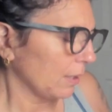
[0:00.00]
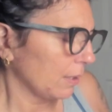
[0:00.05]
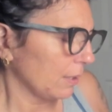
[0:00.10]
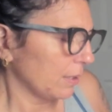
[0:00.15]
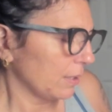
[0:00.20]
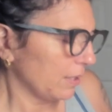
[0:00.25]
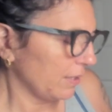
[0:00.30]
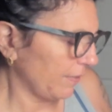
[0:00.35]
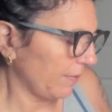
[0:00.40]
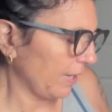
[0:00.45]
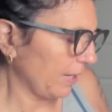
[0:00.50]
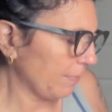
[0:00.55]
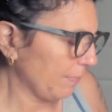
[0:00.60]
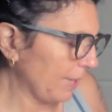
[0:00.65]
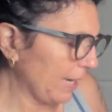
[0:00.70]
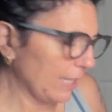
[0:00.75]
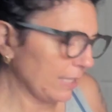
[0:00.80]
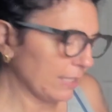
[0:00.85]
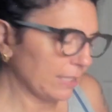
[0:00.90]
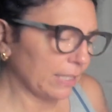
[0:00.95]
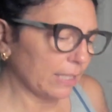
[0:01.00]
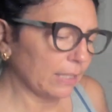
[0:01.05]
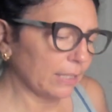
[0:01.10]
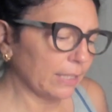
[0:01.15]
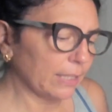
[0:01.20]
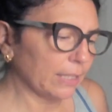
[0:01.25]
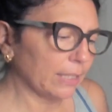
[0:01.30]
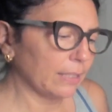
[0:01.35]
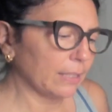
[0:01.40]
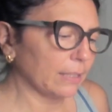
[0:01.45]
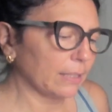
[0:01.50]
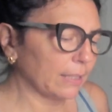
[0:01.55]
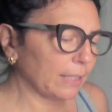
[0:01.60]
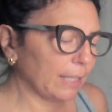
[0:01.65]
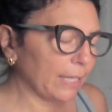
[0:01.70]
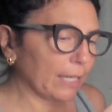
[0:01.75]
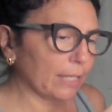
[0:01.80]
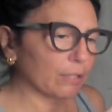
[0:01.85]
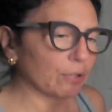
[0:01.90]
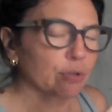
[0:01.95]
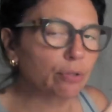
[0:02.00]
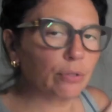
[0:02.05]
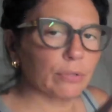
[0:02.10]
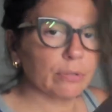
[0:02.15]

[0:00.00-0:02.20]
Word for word: Divine masculine, yeah, true